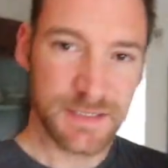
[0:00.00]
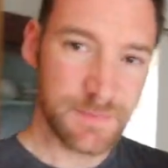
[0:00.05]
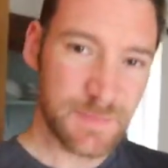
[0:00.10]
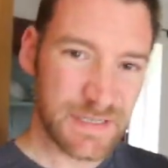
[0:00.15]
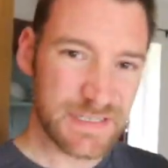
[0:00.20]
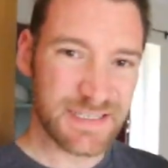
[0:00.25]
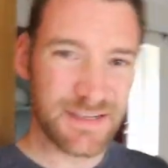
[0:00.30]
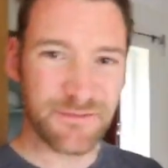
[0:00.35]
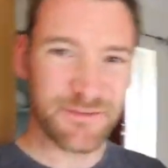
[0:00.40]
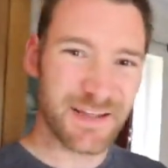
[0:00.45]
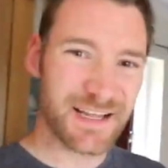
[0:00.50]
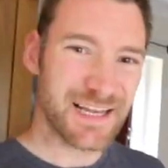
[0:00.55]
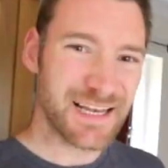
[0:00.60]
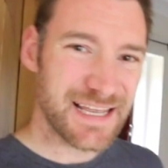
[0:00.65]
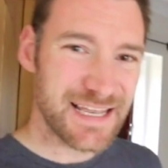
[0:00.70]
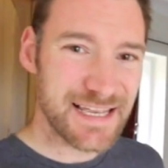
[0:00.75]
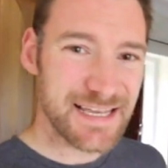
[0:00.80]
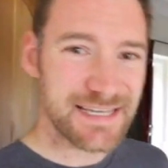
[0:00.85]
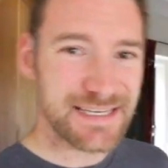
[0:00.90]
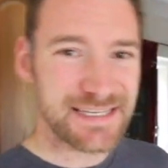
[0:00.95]

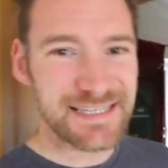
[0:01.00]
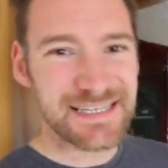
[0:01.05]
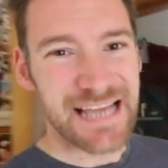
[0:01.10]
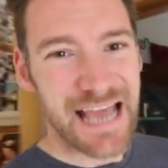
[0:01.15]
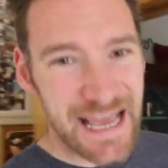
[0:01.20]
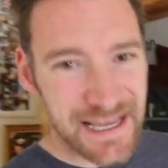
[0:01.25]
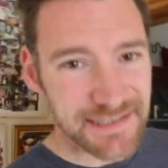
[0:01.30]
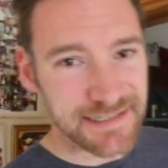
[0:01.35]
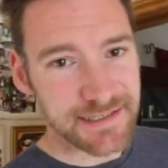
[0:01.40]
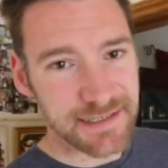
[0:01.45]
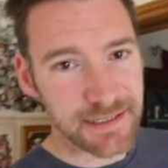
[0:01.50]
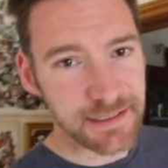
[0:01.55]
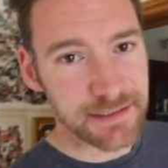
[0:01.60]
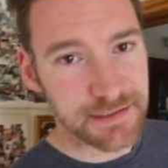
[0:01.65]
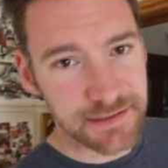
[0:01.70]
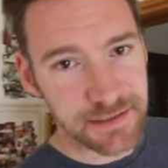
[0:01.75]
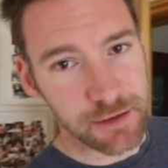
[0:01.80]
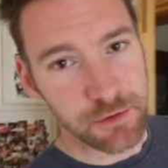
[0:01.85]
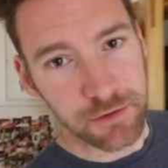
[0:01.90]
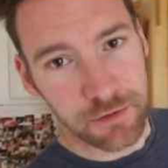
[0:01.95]
Specifically, Tesla
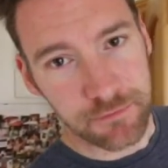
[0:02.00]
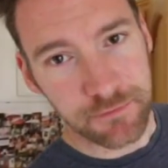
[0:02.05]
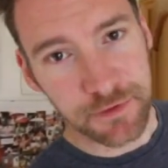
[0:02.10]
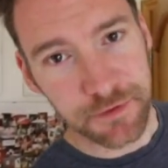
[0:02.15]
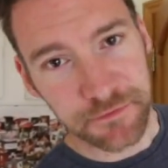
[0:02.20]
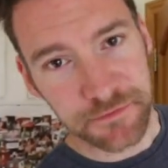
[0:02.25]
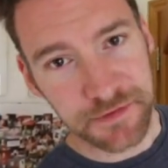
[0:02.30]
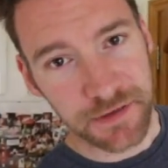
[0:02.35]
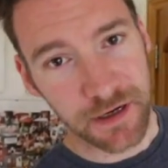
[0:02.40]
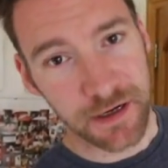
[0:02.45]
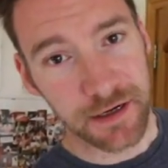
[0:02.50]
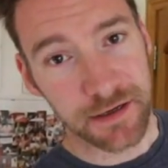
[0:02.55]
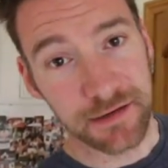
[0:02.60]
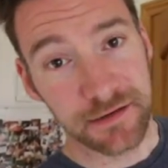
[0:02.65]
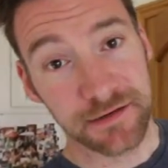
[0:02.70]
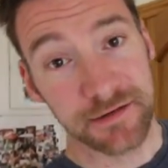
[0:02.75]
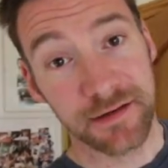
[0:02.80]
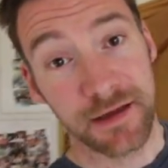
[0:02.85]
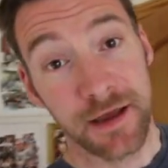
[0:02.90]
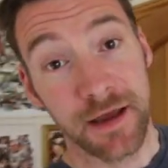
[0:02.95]
solar roof
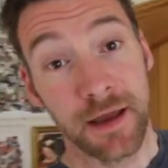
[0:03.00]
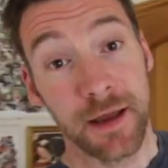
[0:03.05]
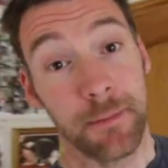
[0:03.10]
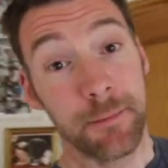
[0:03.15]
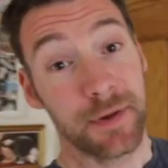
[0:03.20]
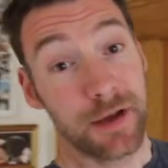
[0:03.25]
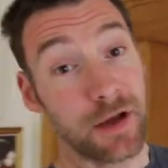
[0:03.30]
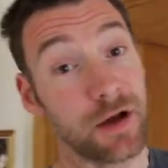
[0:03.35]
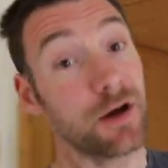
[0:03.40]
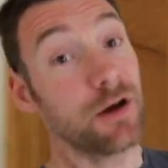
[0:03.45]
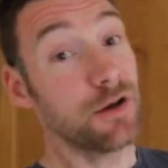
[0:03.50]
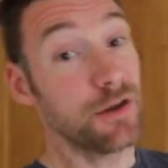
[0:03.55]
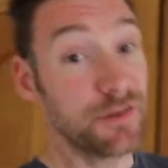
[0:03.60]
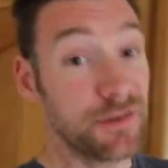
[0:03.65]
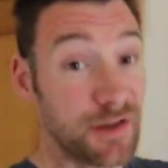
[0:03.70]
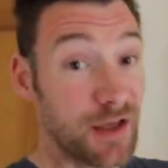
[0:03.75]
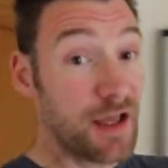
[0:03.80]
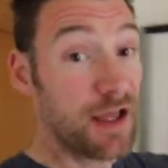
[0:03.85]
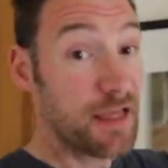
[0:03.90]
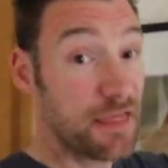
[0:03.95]
tiles. Because
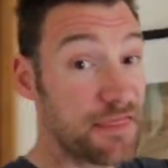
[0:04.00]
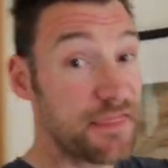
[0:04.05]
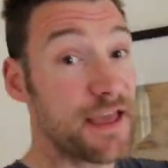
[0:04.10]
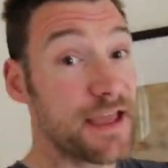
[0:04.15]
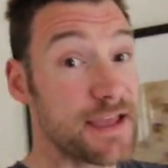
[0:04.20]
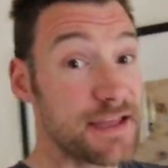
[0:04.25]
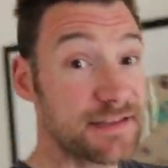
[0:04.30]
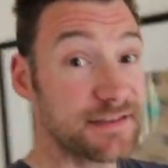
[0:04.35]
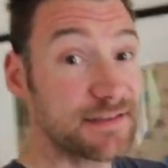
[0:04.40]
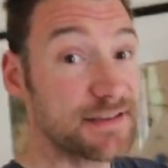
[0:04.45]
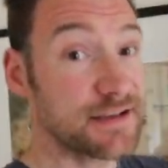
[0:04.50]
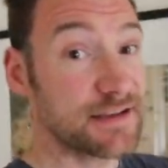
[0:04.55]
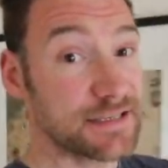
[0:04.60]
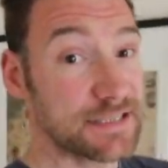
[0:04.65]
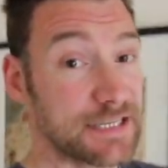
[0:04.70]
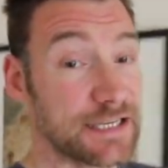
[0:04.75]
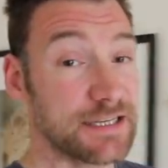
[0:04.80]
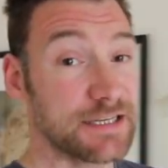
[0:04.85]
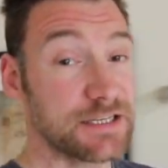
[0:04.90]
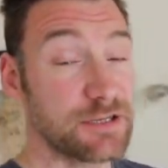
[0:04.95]
they are
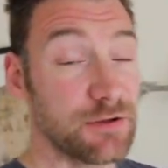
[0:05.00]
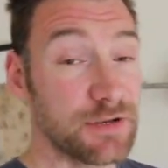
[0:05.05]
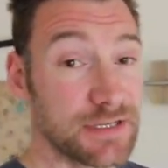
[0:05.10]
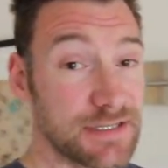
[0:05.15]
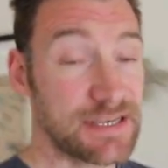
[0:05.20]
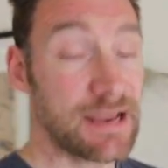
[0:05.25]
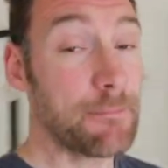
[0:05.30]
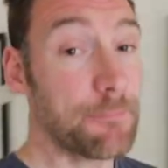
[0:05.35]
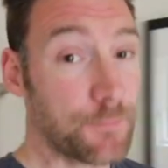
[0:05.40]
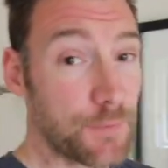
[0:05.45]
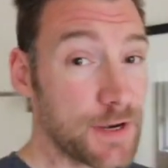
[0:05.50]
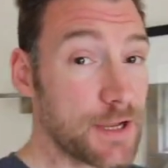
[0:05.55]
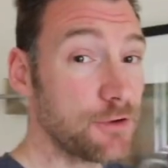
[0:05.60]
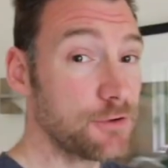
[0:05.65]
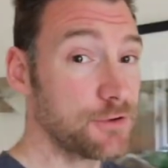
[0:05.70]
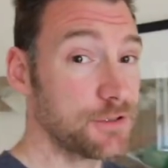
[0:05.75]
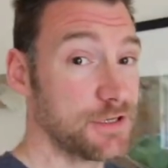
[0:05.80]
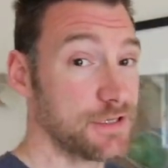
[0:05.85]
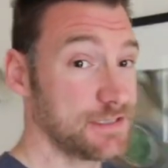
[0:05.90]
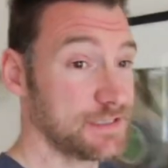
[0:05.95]
starting to accept
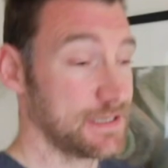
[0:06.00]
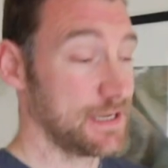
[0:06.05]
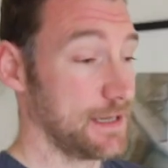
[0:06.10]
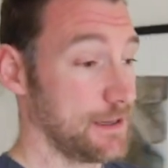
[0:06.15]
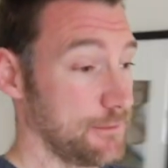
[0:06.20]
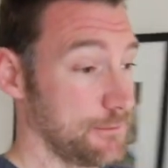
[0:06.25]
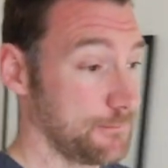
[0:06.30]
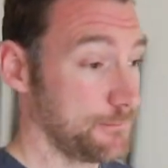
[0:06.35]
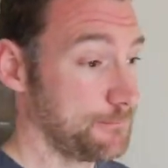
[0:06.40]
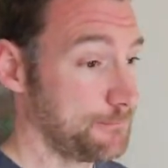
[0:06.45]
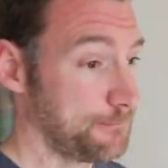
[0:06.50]
pre-orders now.